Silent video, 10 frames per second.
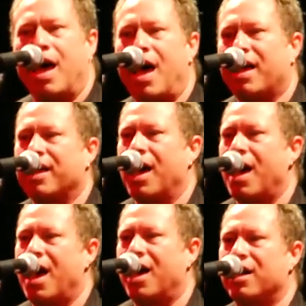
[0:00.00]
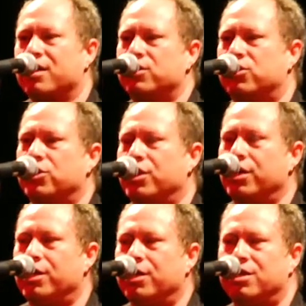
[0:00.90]
I got a
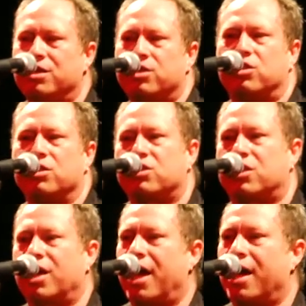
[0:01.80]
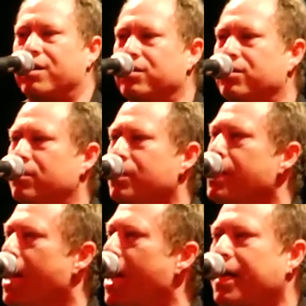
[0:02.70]
Jesus candle.
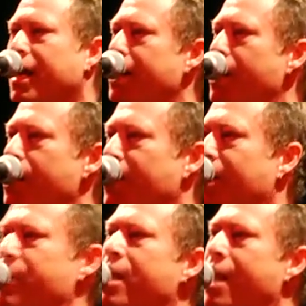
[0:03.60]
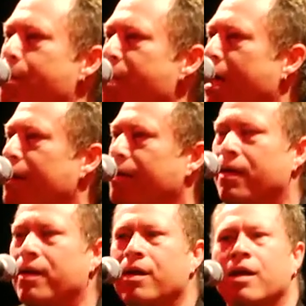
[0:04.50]
I can't hear you. Give me an amen.
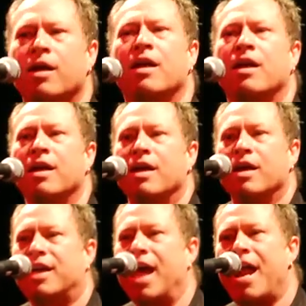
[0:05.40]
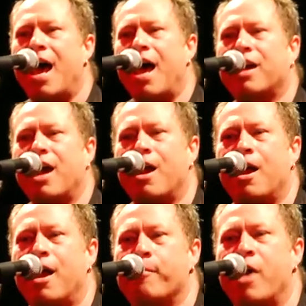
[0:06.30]
Can I get
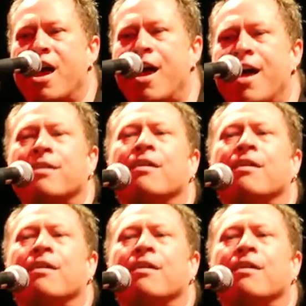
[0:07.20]
an amen?